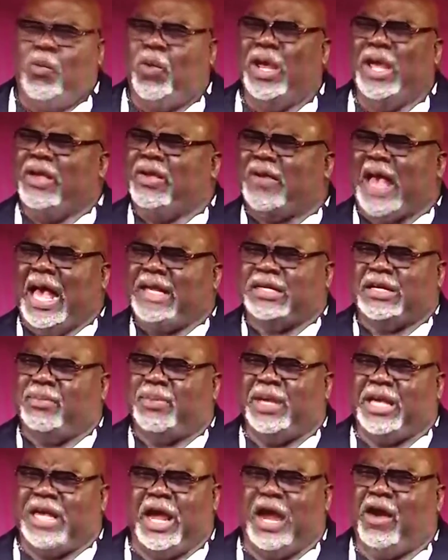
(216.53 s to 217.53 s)
We've got to
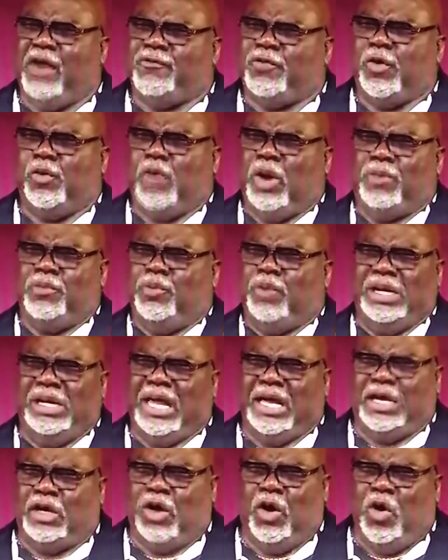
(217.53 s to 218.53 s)
be careful what we
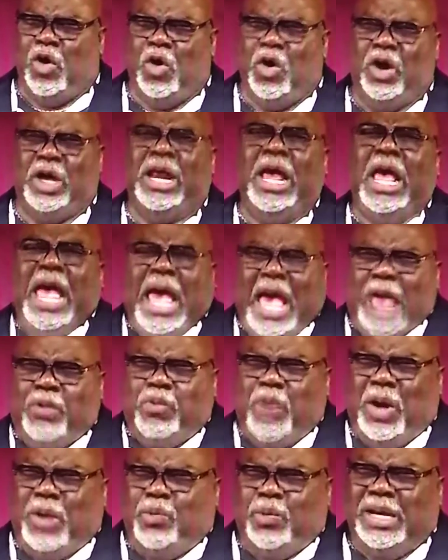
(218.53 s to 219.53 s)
let go on
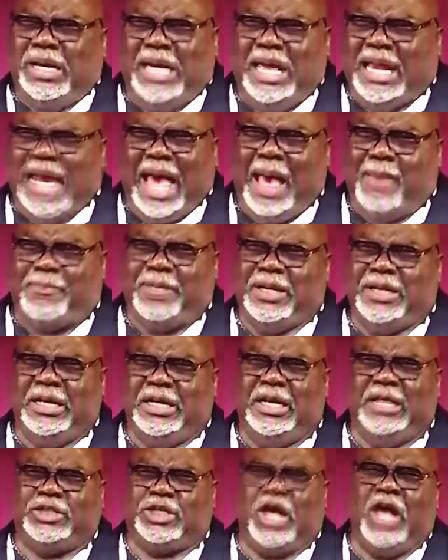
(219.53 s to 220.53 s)
and what we let happen in
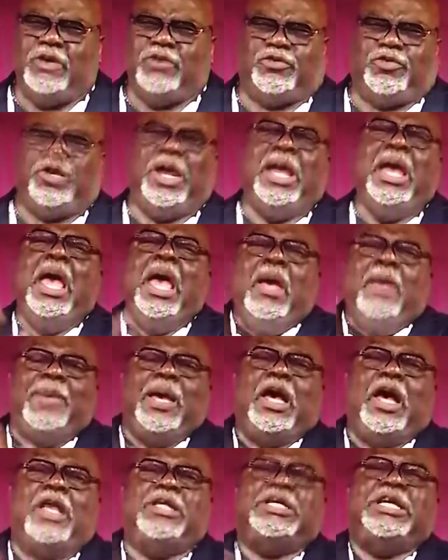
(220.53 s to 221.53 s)
this country
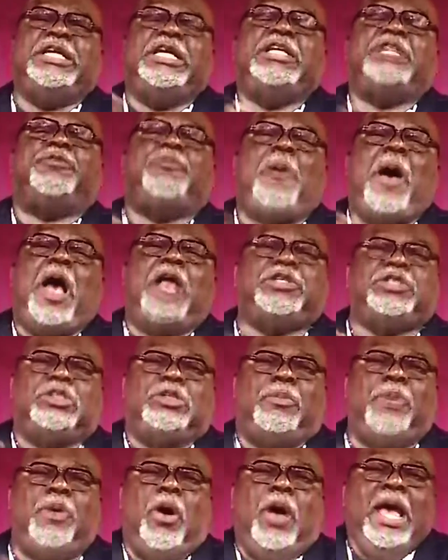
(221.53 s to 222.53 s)
because it is
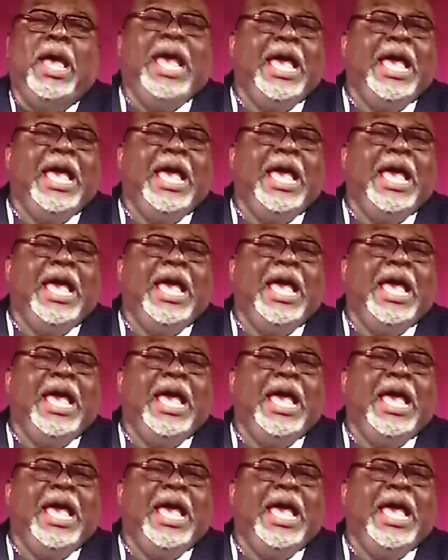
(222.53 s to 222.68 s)
possible.